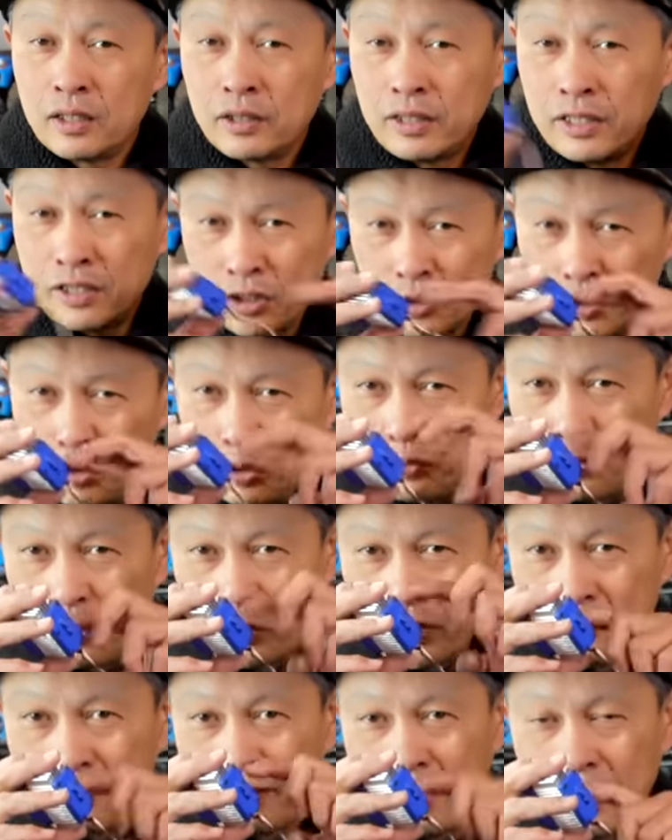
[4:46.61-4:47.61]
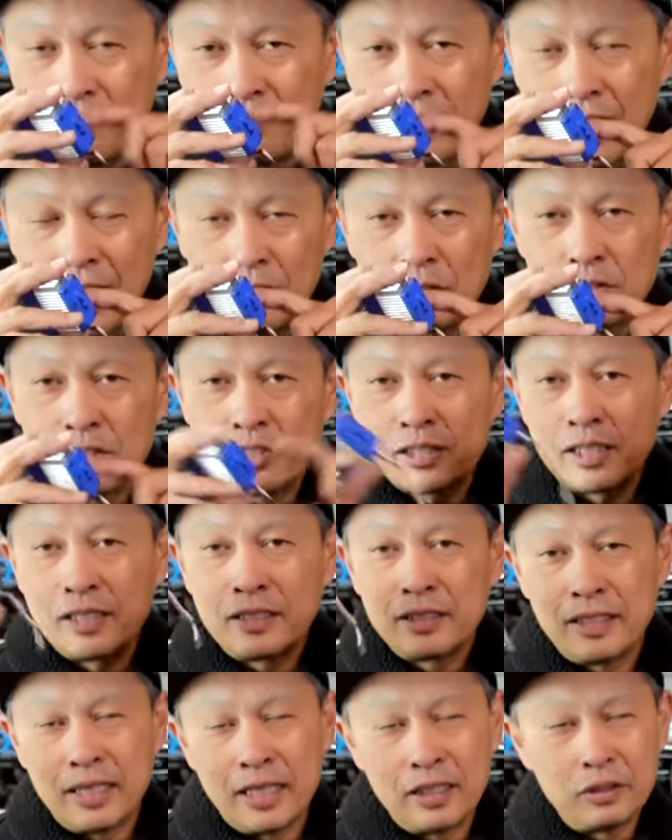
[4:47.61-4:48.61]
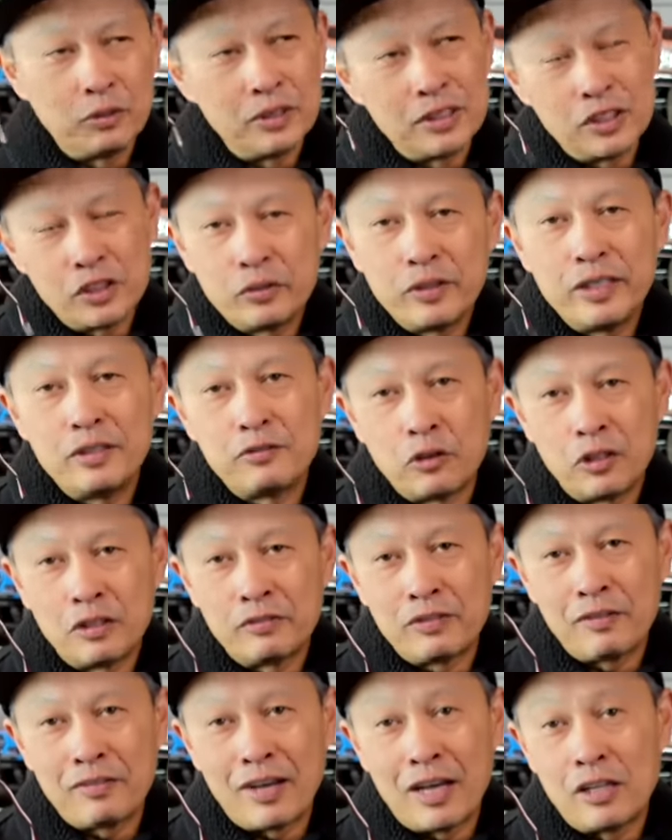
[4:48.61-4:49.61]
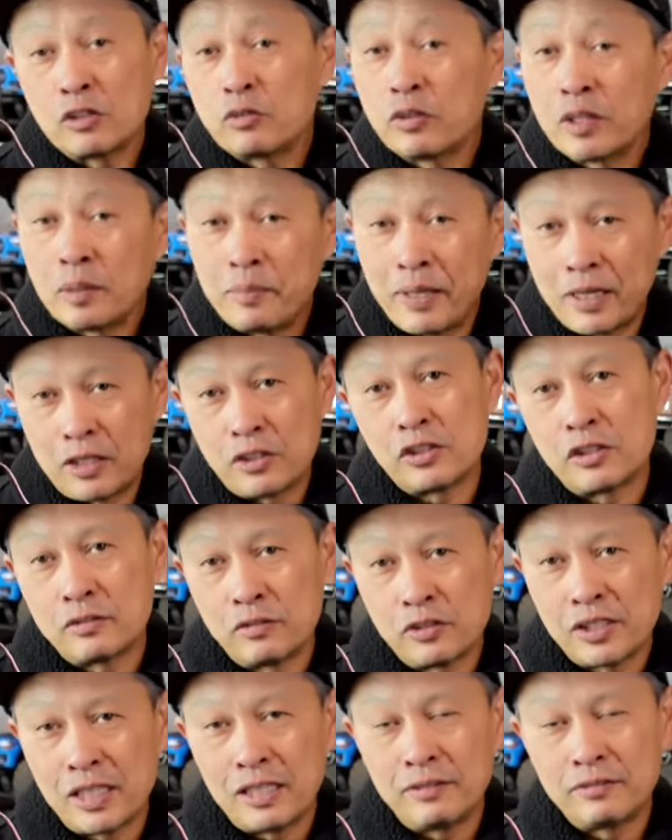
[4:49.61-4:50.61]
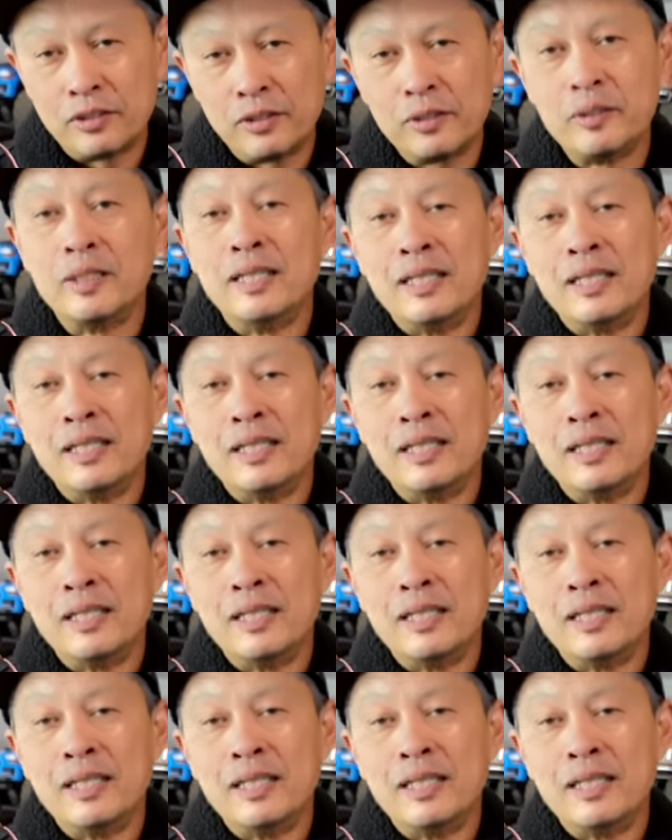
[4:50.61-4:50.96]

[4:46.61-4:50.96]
This is 245 ounce. The other one's 345 ounce with a better servo saver.